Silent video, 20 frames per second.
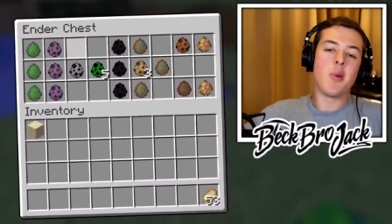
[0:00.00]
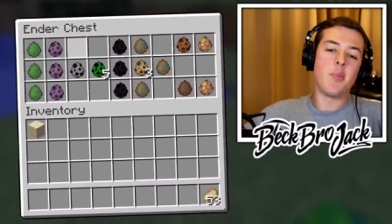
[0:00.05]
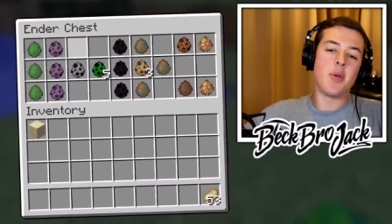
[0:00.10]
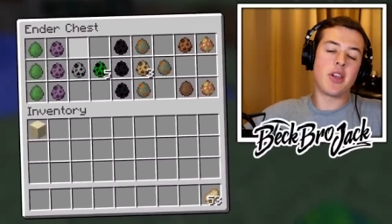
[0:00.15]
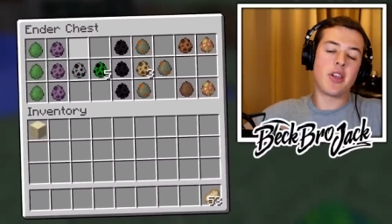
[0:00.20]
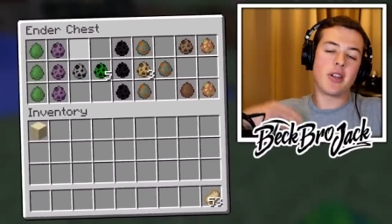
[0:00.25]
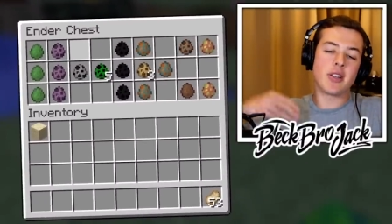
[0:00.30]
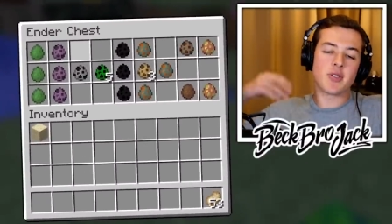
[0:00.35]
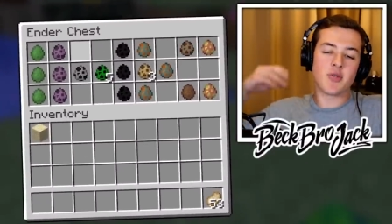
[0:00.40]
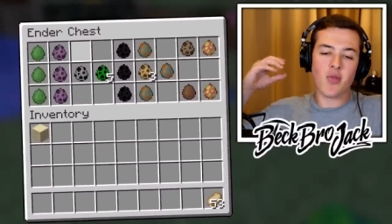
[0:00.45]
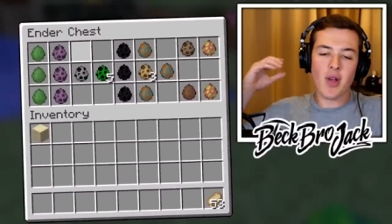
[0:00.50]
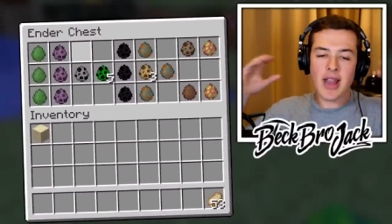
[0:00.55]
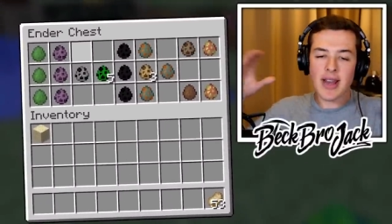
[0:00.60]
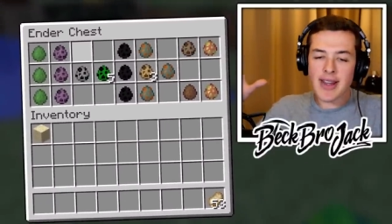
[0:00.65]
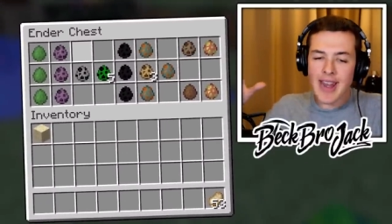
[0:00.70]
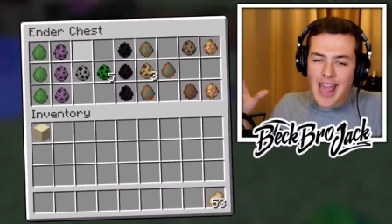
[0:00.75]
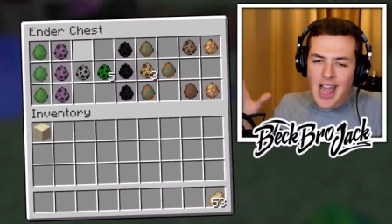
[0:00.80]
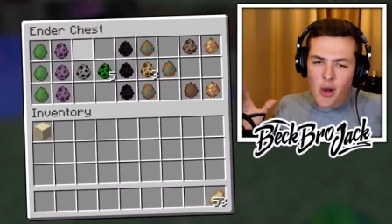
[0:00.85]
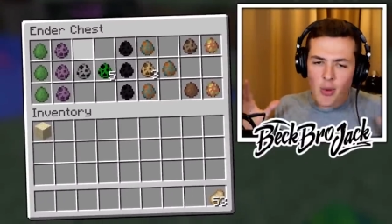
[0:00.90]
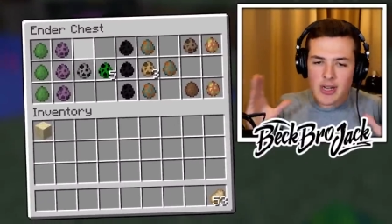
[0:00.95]
because
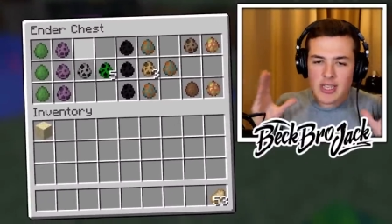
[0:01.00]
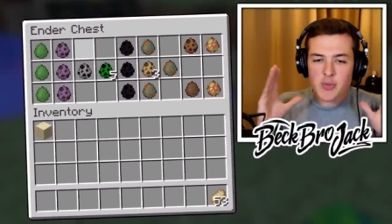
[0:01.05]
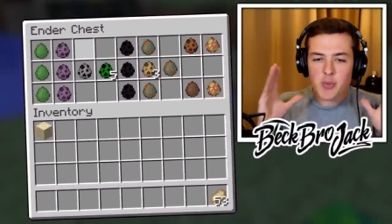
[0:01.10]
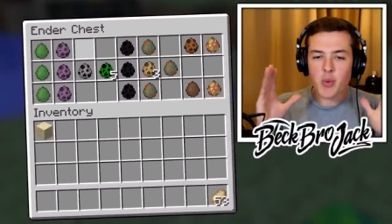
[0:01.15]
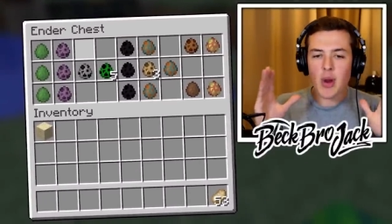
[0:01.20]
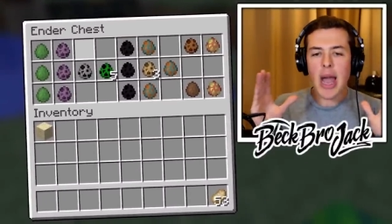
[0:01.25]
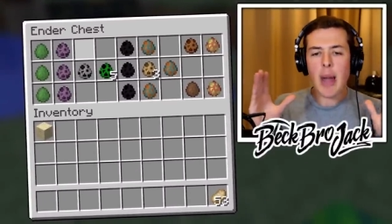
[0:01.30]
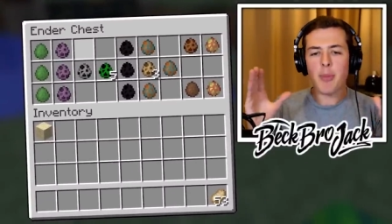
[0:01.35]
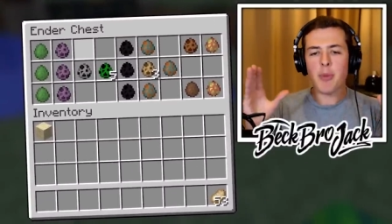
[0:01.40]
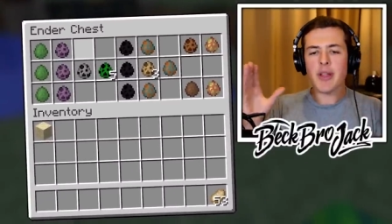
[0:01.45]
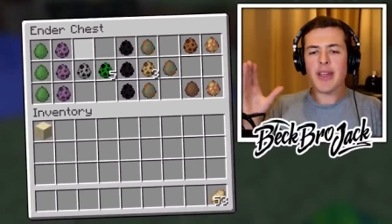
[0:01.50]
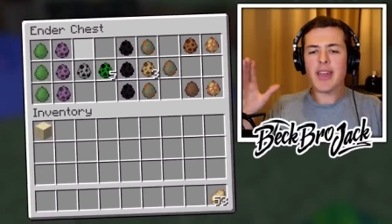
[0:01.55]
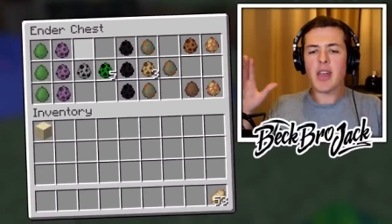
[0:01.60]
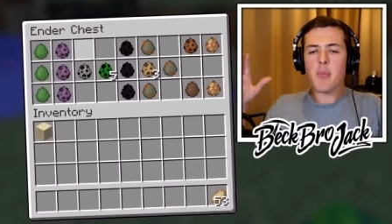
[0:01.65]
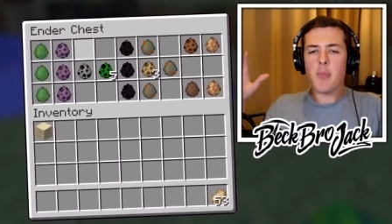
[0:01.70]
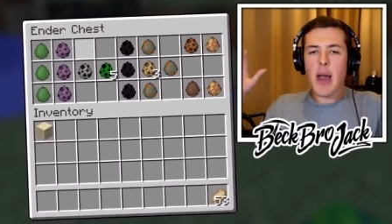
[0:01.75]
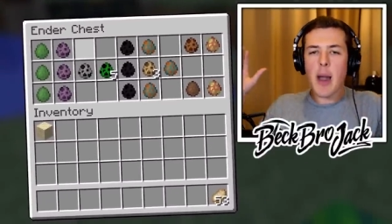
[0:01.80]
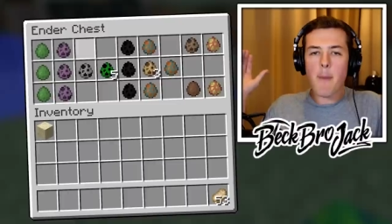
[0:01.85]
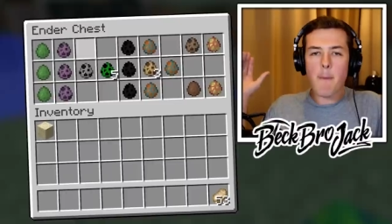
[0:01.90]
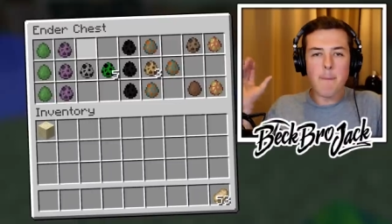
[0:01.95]
right now, it's probably at
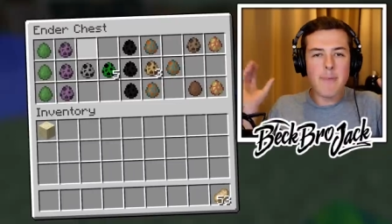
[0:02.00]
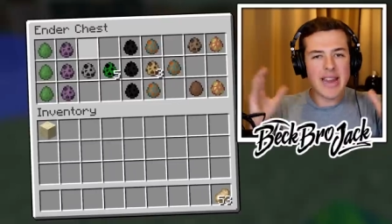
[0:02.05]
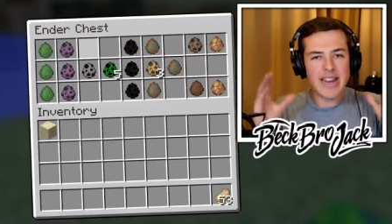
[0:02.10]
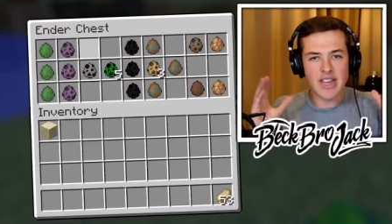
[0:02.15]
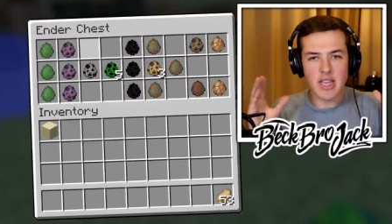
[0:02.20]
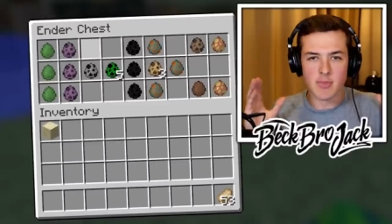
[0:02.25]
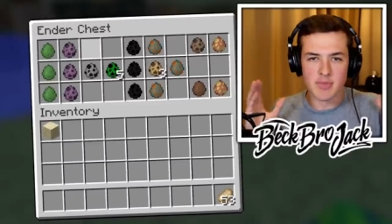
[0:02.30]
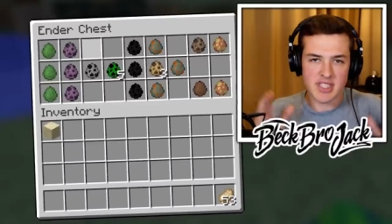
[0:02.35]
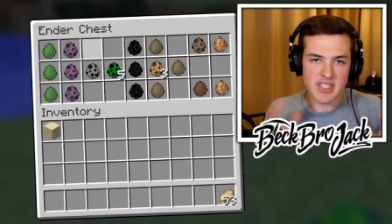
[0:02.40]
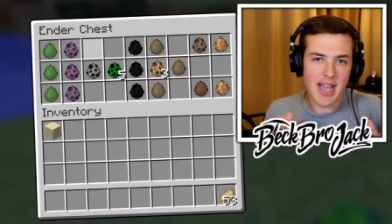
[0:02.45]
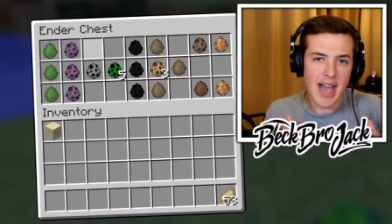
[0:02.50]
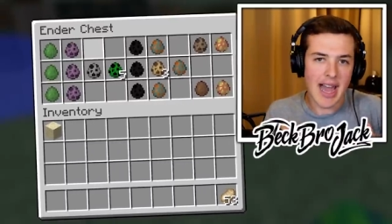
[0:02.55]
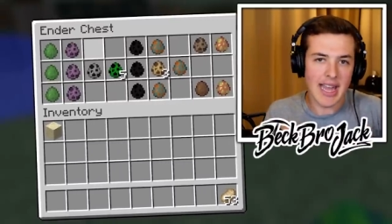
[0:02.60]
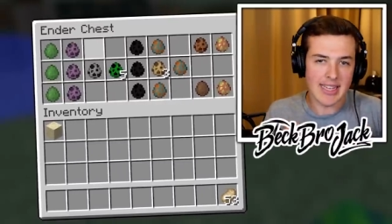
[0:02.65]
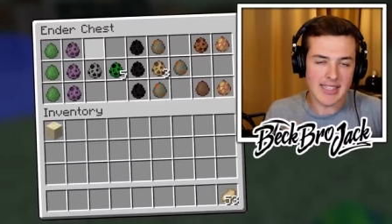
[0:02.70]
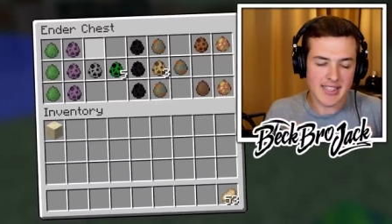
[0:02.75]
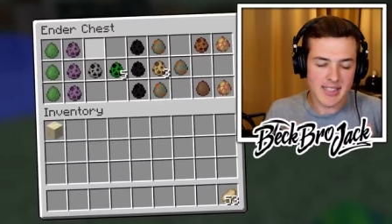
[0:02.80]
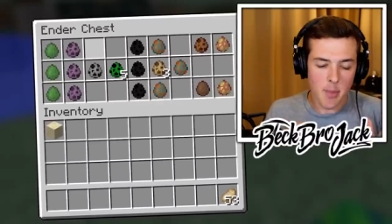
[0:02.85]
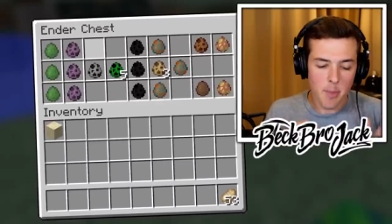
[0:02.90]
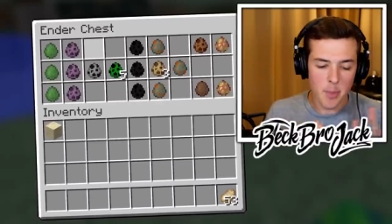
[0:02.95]
about medium
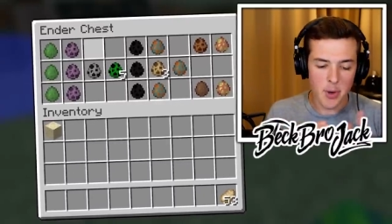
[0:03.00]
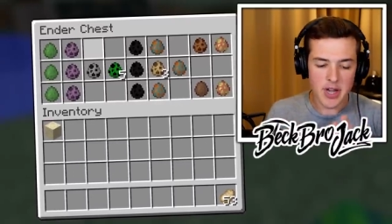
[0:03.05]
size,